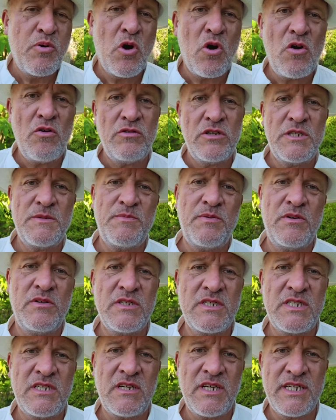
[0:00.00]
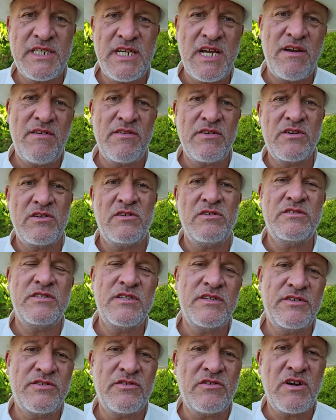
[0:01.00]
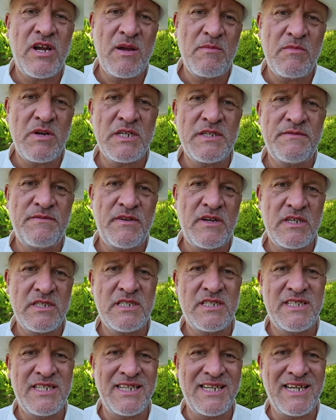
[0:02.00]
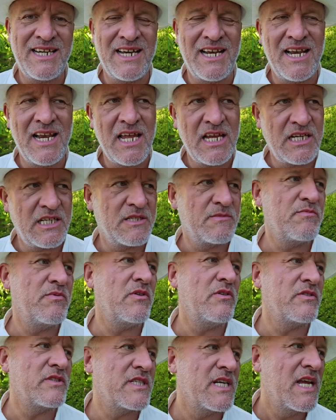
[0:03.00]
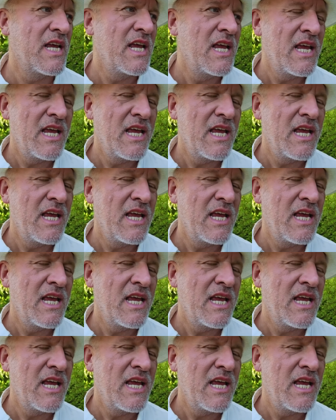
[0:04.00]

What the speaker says: Porous pots like terracotta dry out much faster than glazed pots.